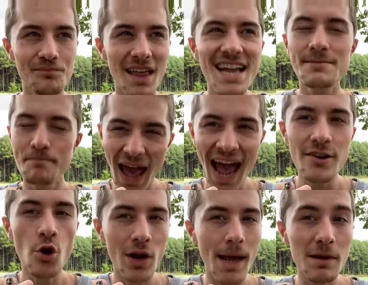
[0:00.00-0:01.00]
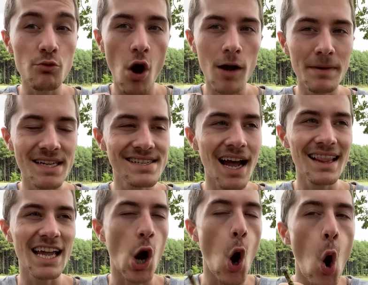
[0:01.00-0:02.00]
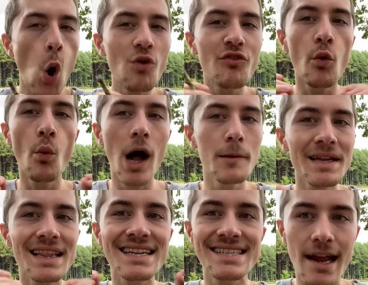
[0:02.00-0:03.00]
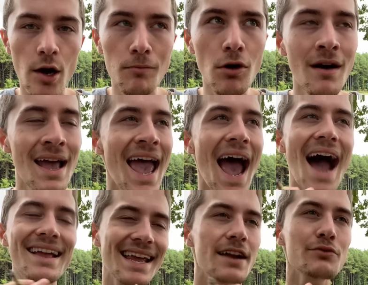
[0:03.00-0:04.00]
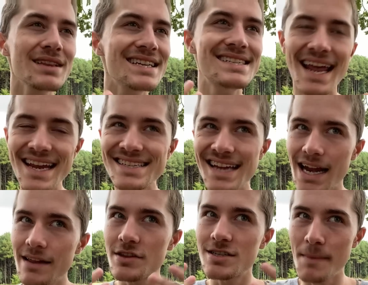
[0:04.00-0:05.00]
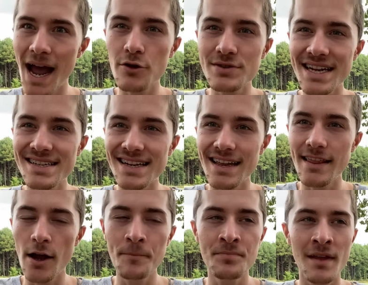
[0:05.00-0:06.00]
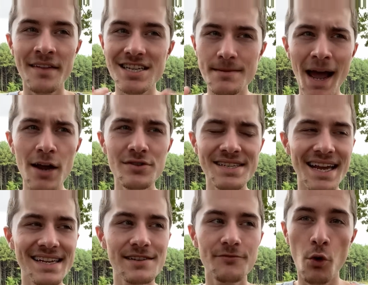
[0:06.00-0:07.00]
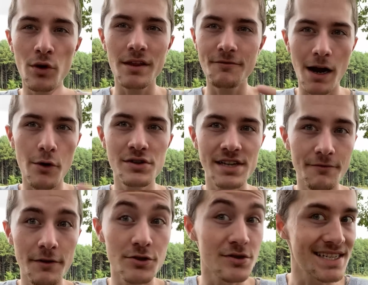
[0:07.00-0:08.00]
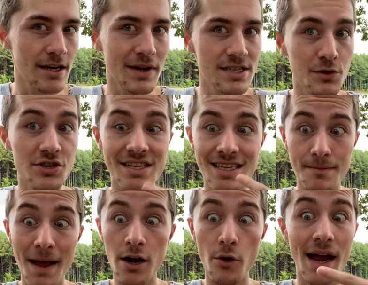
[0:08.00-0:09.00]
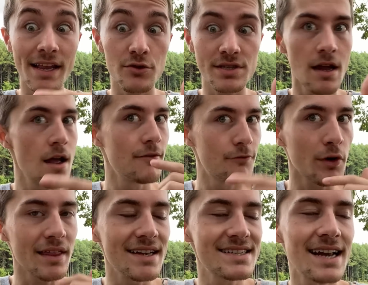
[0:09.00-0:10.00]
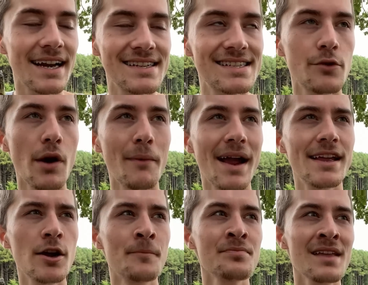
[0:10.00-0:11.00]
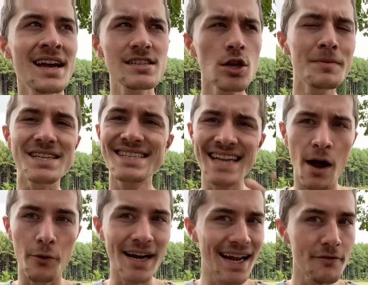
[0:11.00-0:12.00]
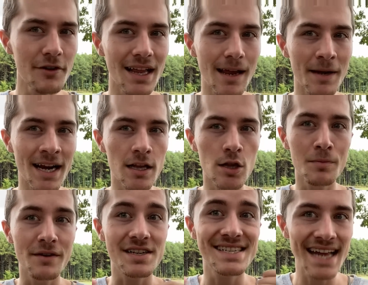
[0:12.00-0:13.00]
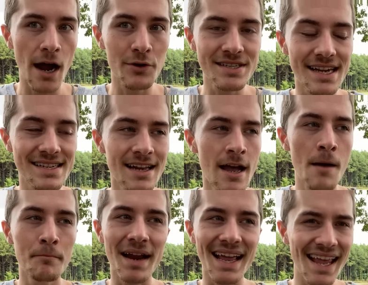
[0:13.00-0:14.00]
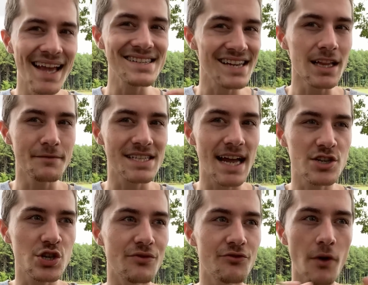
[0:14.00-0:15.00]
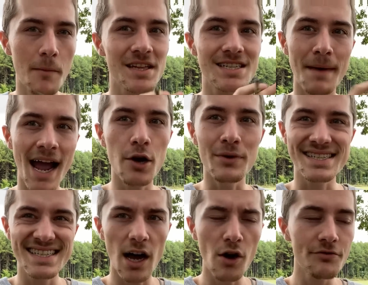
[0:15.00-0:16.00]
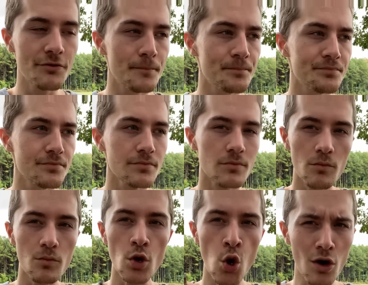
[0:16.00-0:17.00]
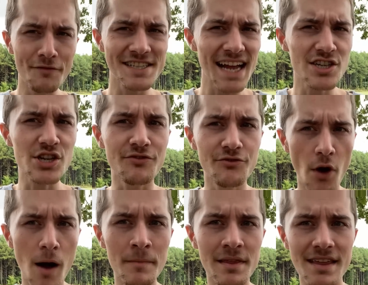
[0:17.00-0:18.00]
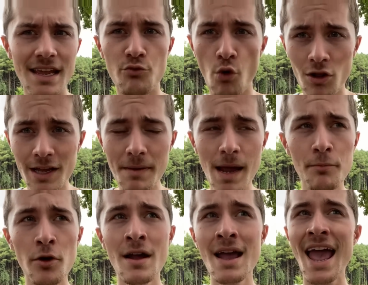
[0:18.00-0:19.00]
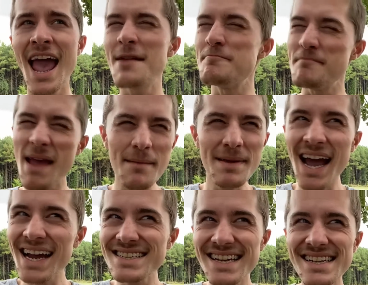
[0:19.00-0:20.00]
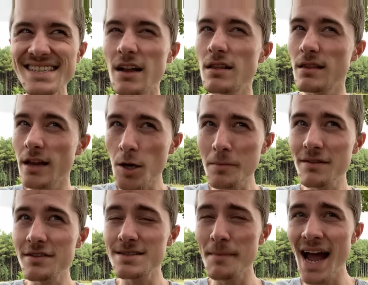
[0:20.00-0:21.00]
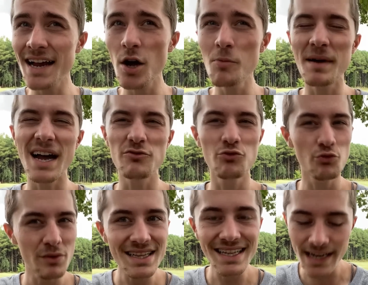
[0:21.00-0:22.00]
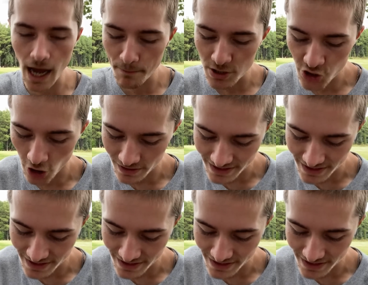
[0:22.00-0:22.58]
It's bad, don't get me wrong, but it's not like overwhelmingly terrible. I can't really taste any of the tobacco taste in there, and the tobacco taste for the Pharaoh's unfiltered cigarettes, which is the tobacco I use for the inside of the cigarette right here, is a little bit sour, and I definitely am getting a little bit of a sour taste, but I can't tell if it's actually from the tobacco itself or if it's actually from the rolling paper, and maybe I can taste a little bit of the tobacco, but really not much at all.